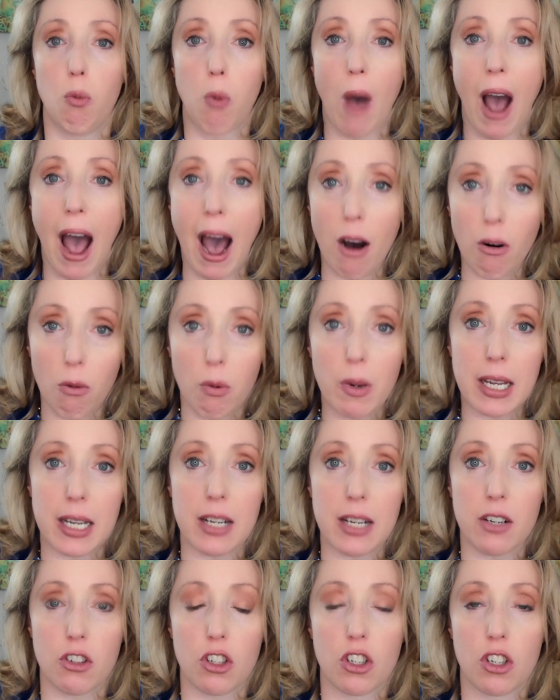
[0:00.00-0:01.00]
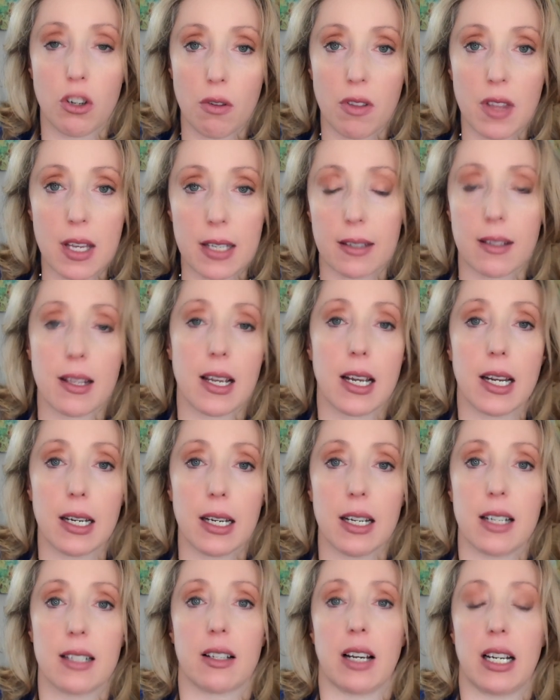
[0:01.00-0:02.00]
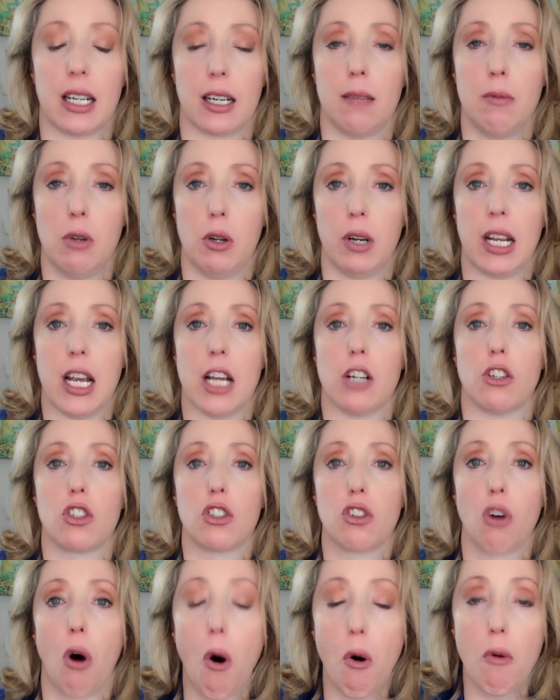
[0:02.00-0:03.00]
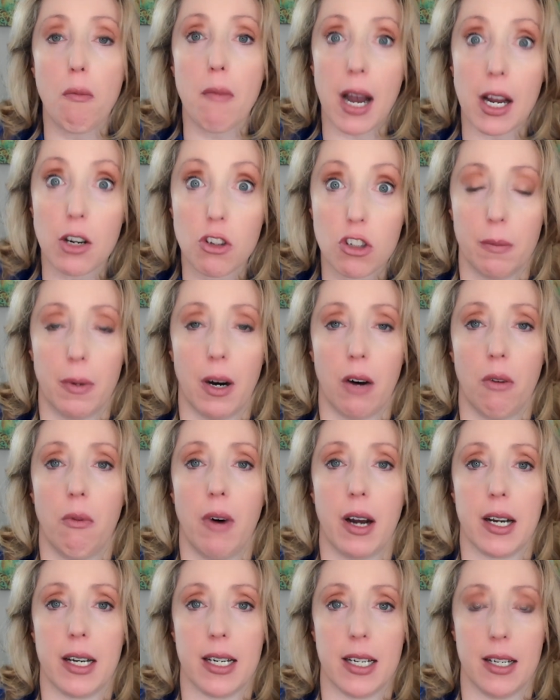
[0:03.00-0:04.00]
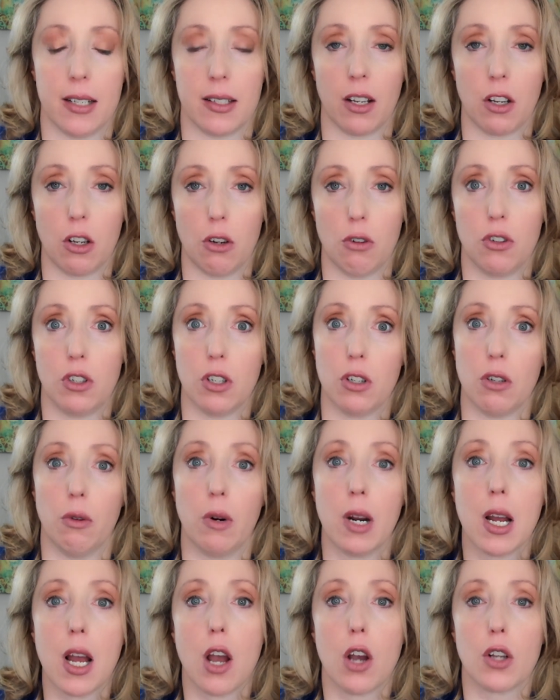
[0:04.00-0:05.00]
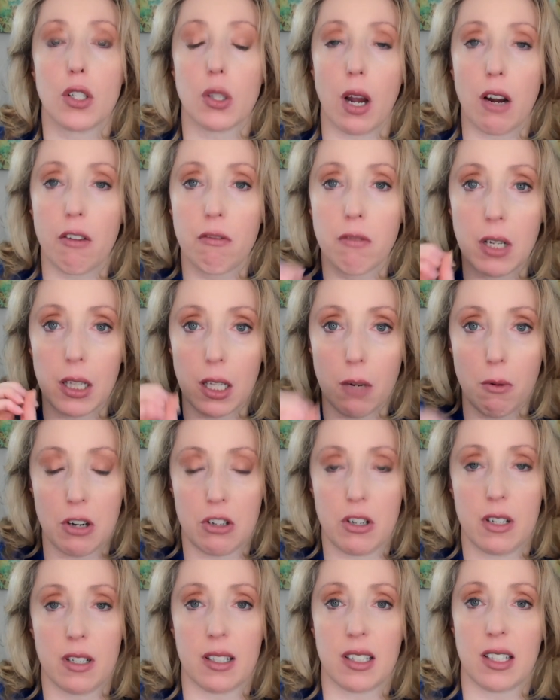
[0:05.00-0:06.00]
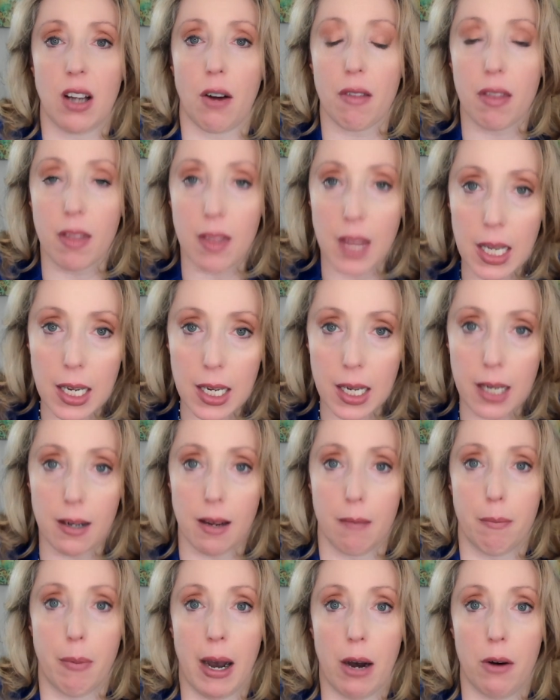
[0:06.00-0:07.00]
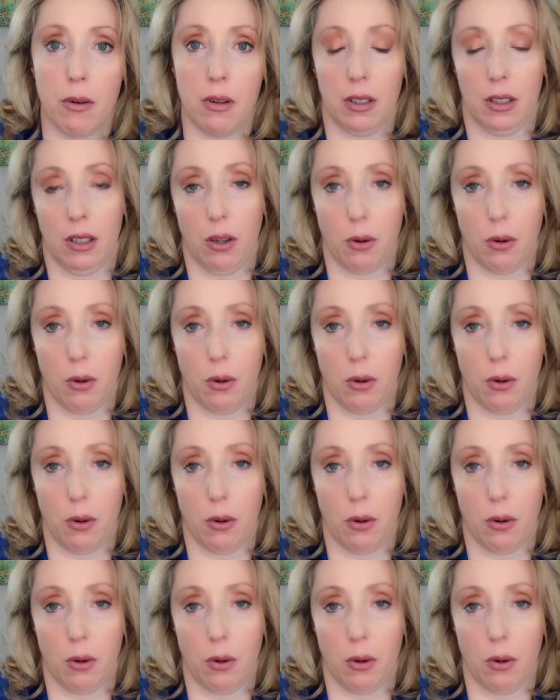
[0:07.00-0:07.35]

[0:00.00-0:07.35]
how we shoot this thing is going to communicate so much about what it is that you do. So I really want you to start thinking about